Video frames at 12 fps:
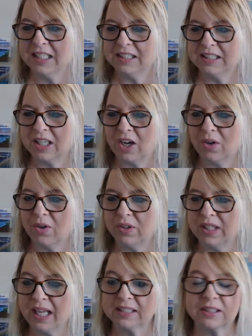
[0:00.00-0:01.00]
So
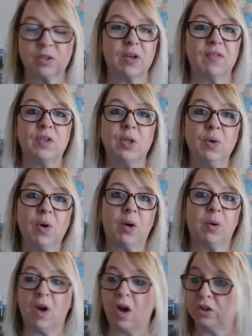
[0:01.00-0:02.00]
if you
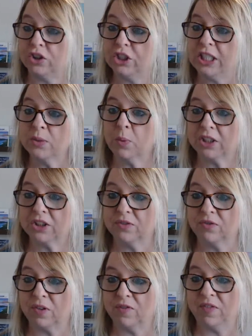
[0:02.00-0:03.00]
are, she's
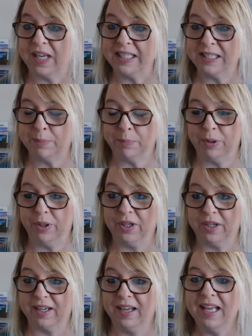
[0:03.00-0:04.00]
watching from
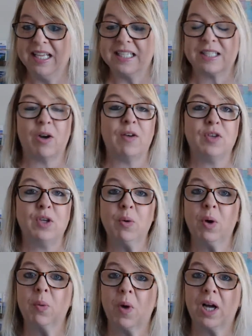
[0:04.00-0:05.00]
Facebook. So if you
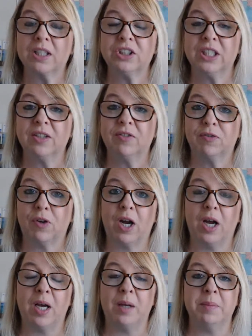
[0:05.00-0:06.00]
are watching
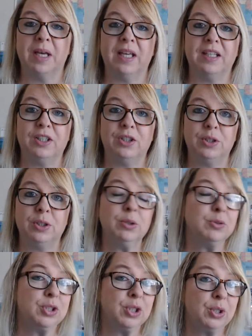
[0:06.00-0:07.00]
from
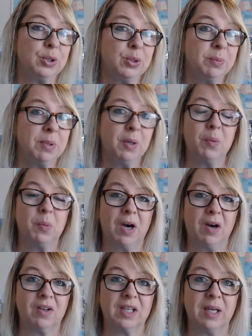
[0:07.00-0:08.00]
YouTube,
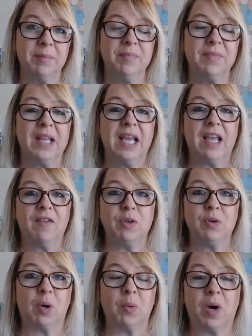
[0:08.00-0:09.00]
welcome. If
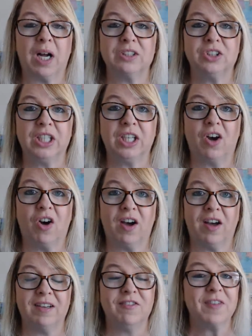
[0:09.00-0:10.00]
you are watching
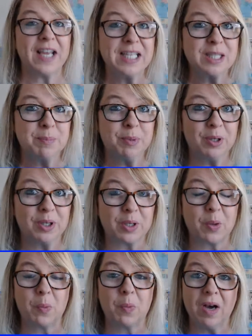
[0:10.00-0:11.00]
on Facebook,
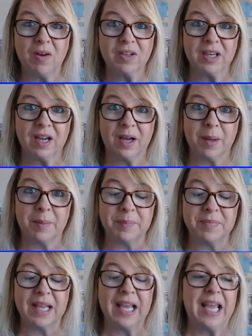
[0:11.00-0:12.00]

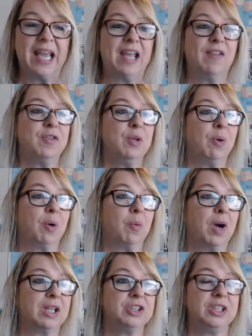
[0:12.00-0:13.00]
welcome. If you are
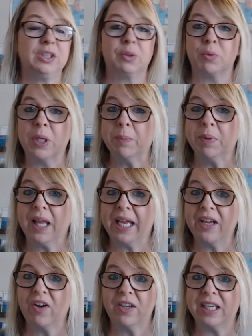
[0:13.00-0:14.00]
watching the
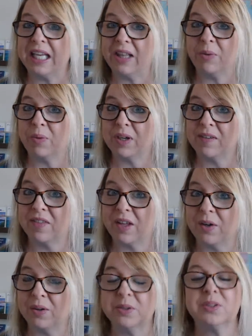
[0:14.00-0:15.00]
replay on either one of
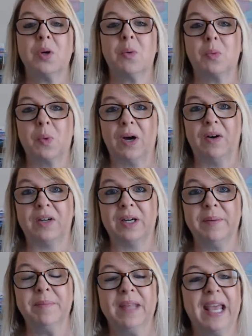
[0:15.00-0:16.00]
those,
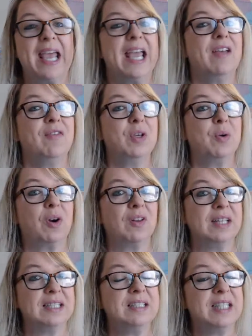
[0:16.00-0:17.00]
welcome. If you are
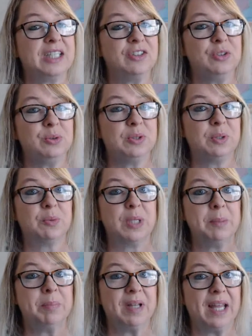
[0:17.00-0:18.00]
listening to the
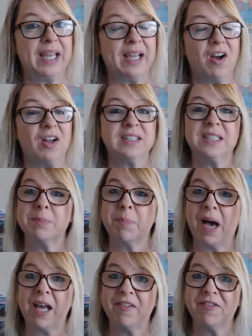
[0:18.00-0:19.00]
replay on
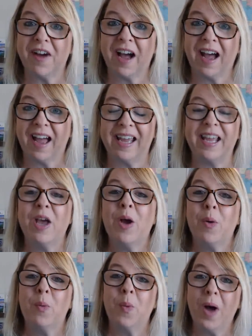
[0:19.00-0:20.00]
Spotify,
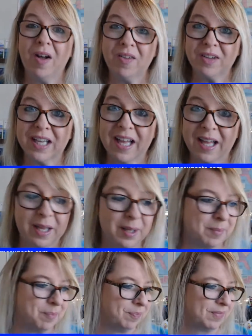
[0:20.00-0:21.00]

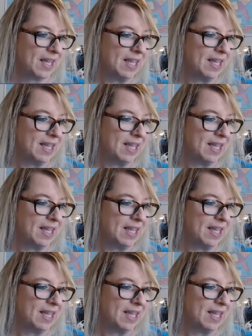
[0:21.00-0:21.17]
welcome.